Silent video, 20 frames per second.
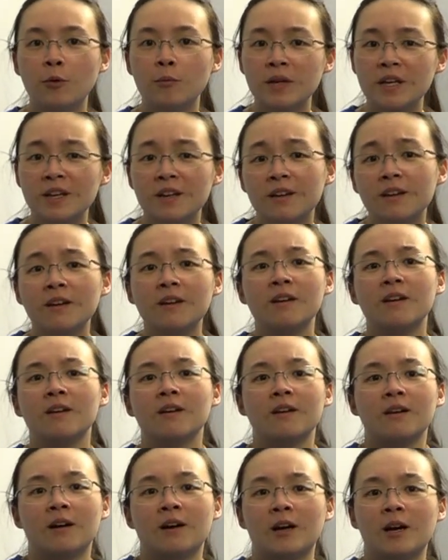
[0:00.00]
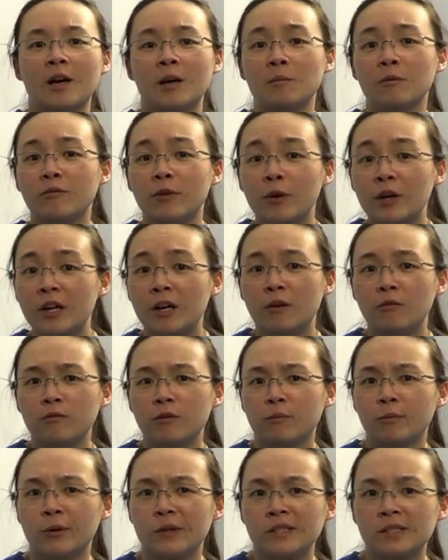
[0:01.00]
me, I'm a very
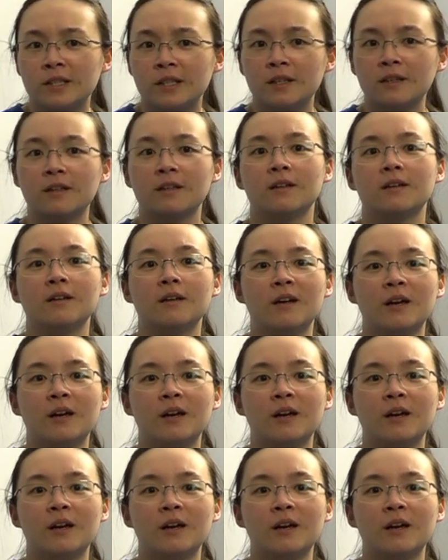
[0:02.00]
helpful person.